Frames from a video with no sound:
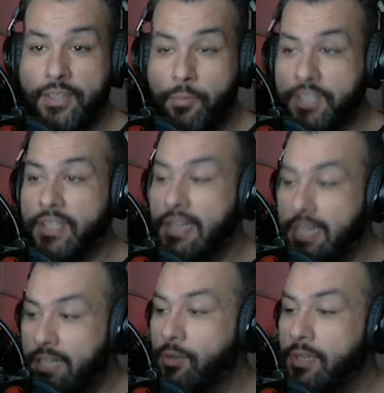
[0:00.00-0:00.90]
was
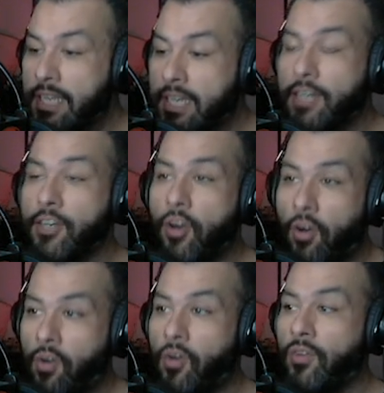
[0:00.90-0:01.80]
literally an
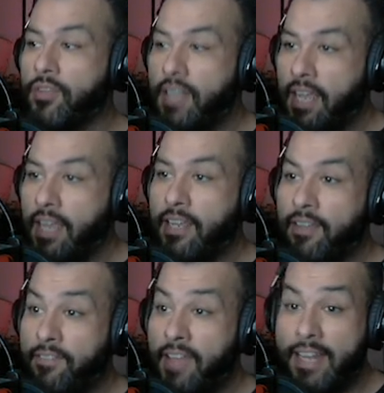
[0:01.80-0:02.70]
all day
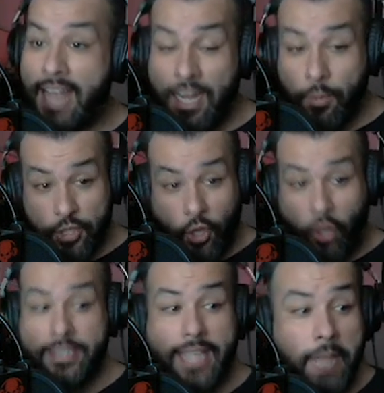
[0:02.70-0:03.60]
event, and it was
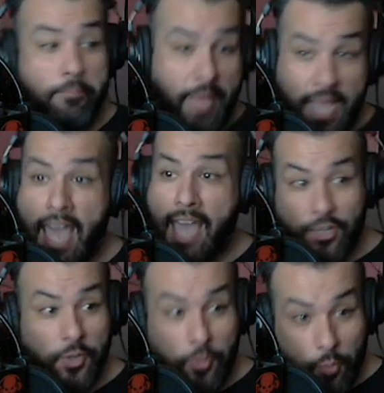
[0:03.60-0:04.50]
all day
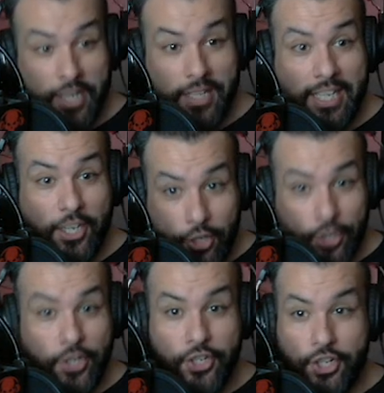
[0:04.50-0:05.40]
packed with really
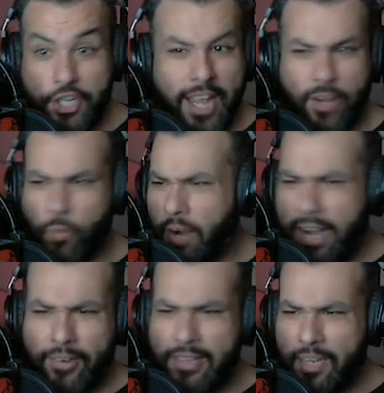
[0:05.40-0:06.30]
good shit.
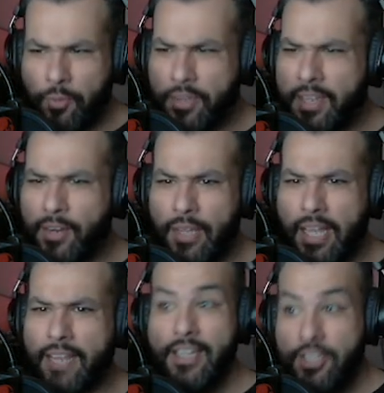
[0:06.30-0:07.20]
Rarely were there
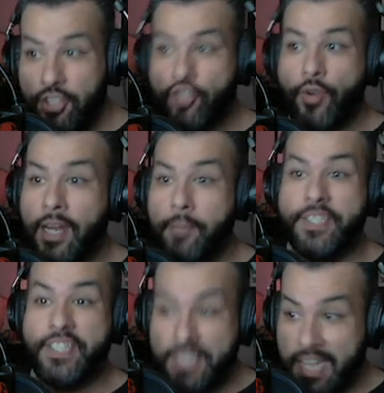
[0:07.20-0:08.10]
like straight up
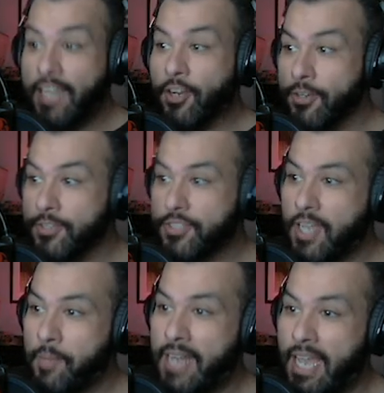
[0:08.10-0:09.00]
stinkers
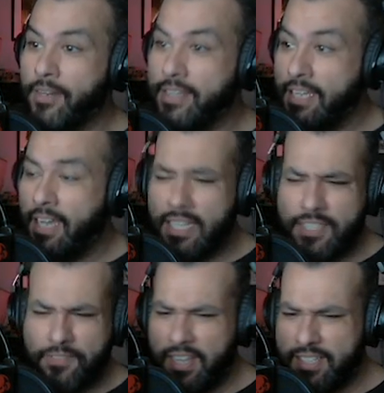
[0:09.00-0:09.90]
coming out at the
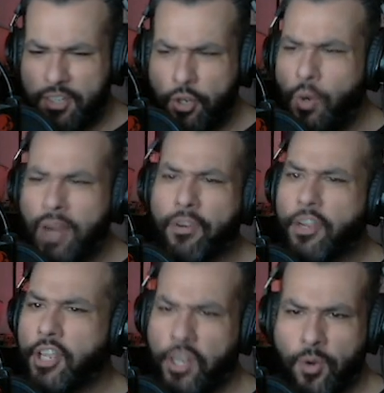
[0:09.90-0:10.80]
Ozzfest.
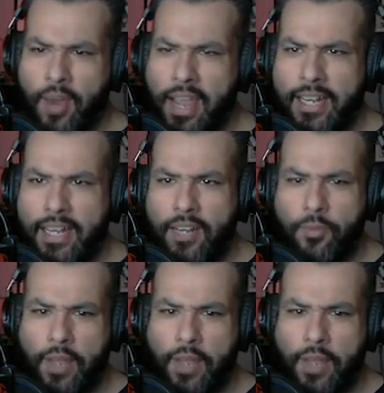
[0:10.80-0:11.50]
Whoever curated it,